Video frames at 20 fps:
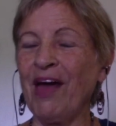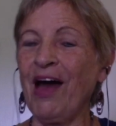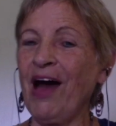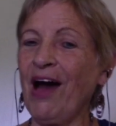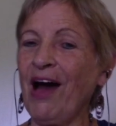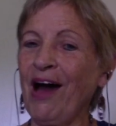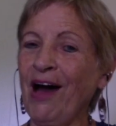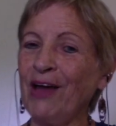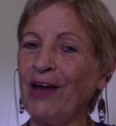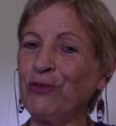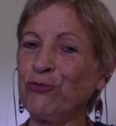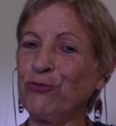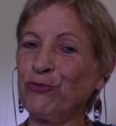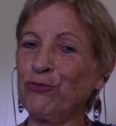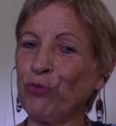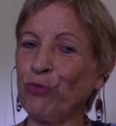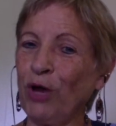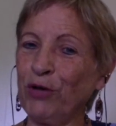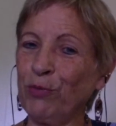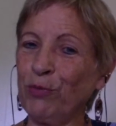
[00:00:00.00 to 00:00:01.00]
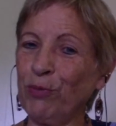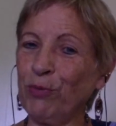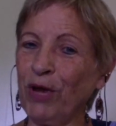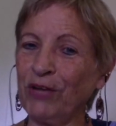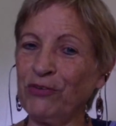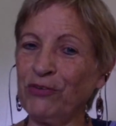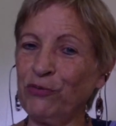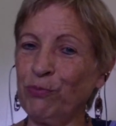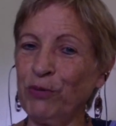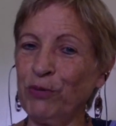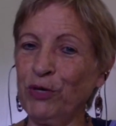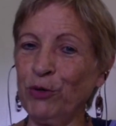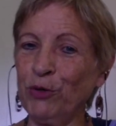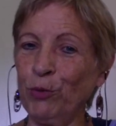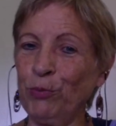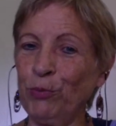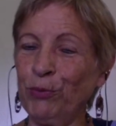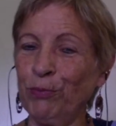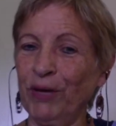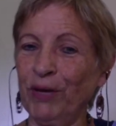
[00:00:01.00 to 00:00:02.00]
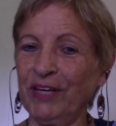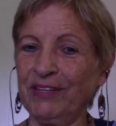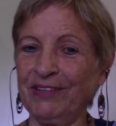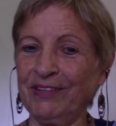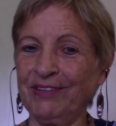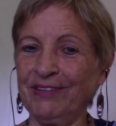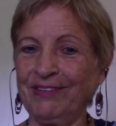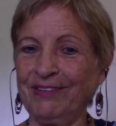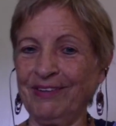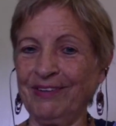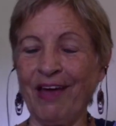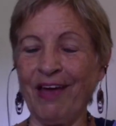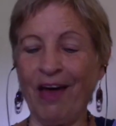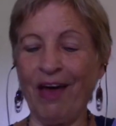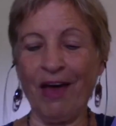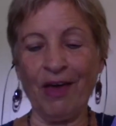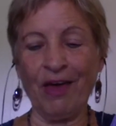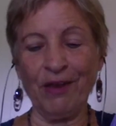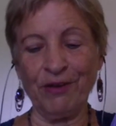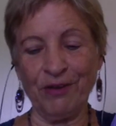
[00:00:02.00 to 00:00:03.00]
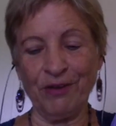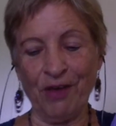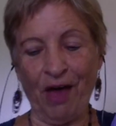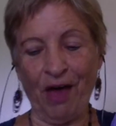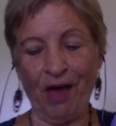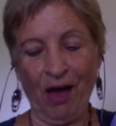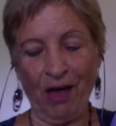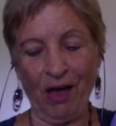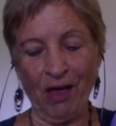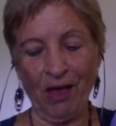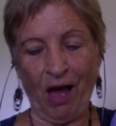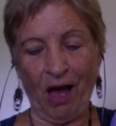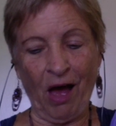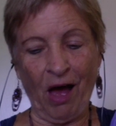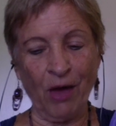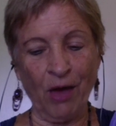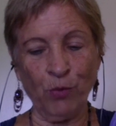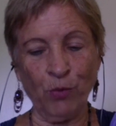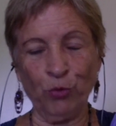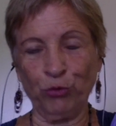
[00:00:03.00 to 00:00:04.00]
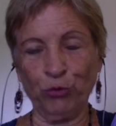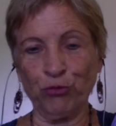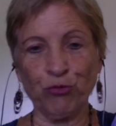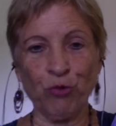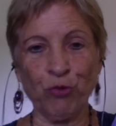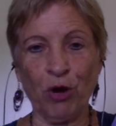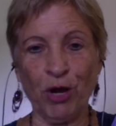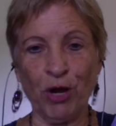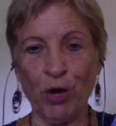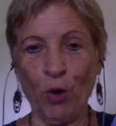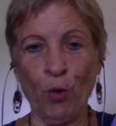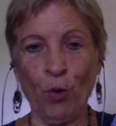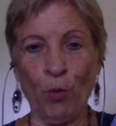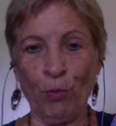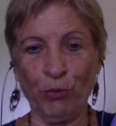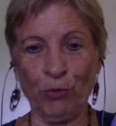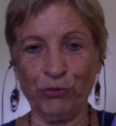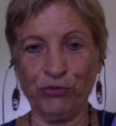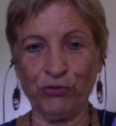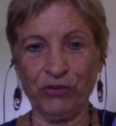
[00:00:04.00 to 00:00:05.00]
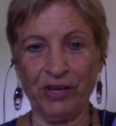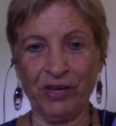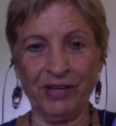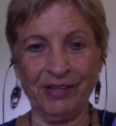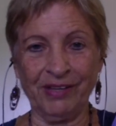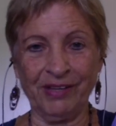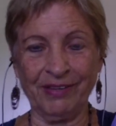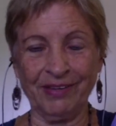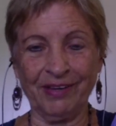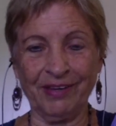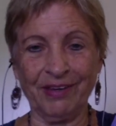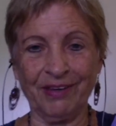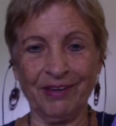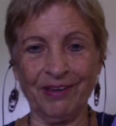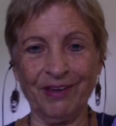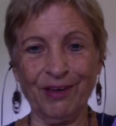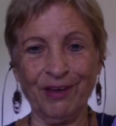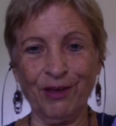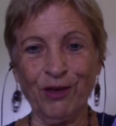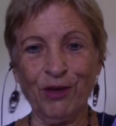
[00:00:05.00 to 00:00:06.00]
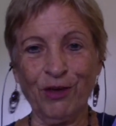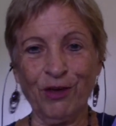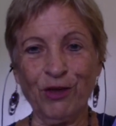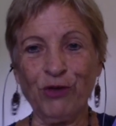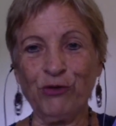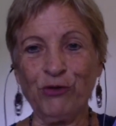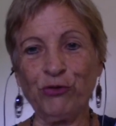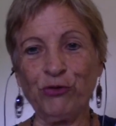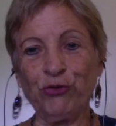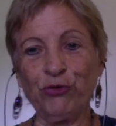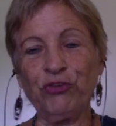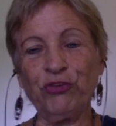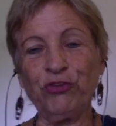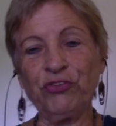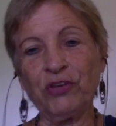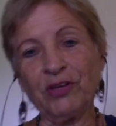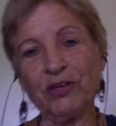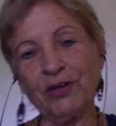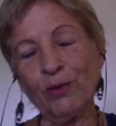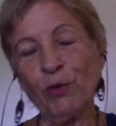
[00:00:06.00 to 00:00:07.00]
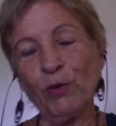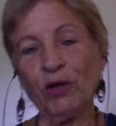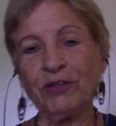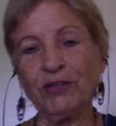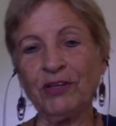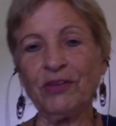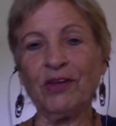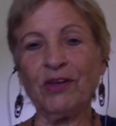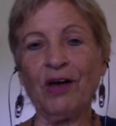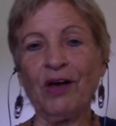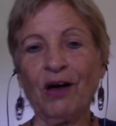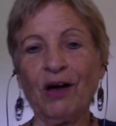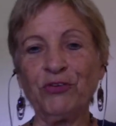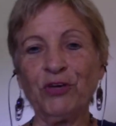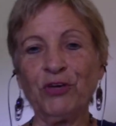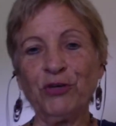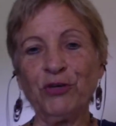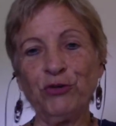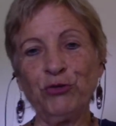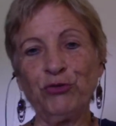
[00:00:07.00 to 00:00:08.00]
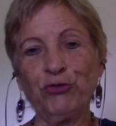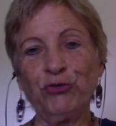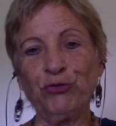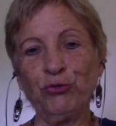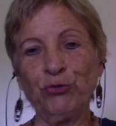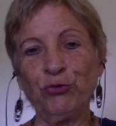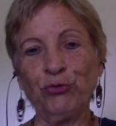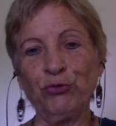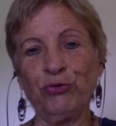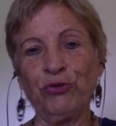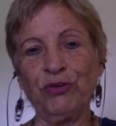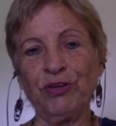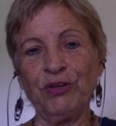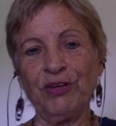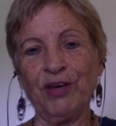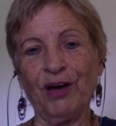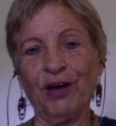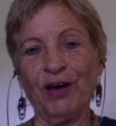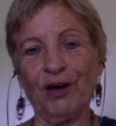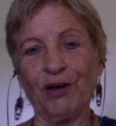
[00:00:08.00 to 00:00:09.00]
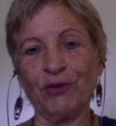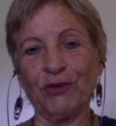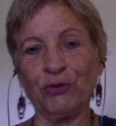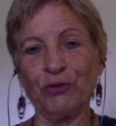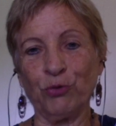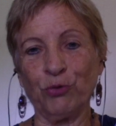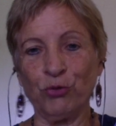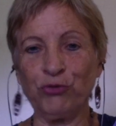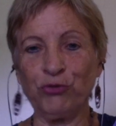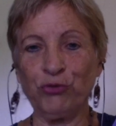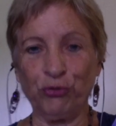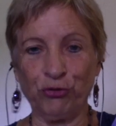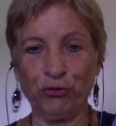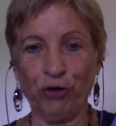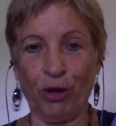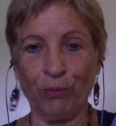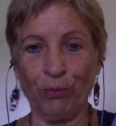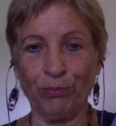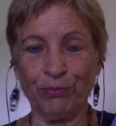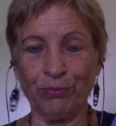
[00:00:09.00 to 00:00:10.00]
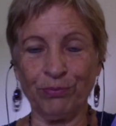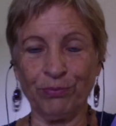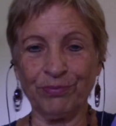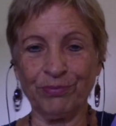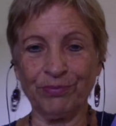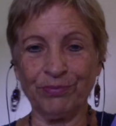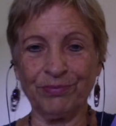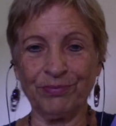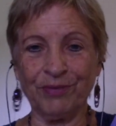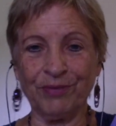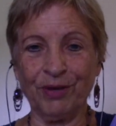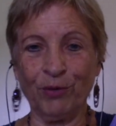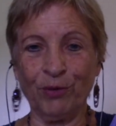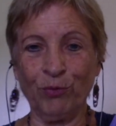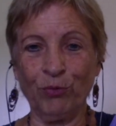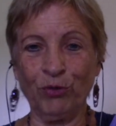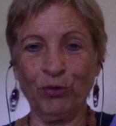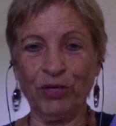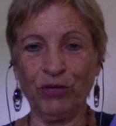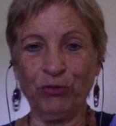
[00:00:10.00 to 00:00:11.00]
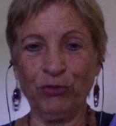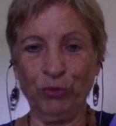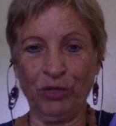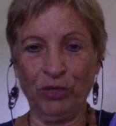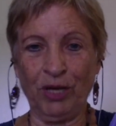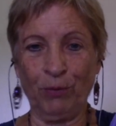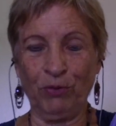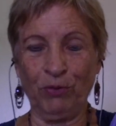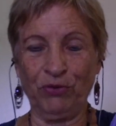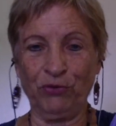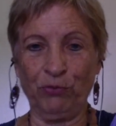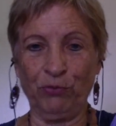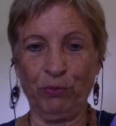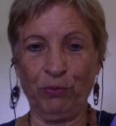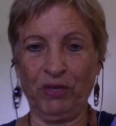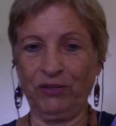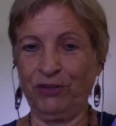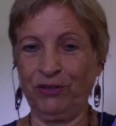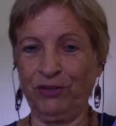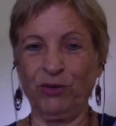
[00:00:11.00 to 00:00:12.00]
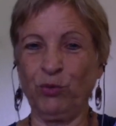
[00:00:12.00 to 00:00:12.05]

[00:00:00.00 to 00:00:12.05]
I try to practice being open-minded, and I will try almost anything. So she said, "Come on, I'll take you to the crystal shop, and we'll get you an amethyst pendant.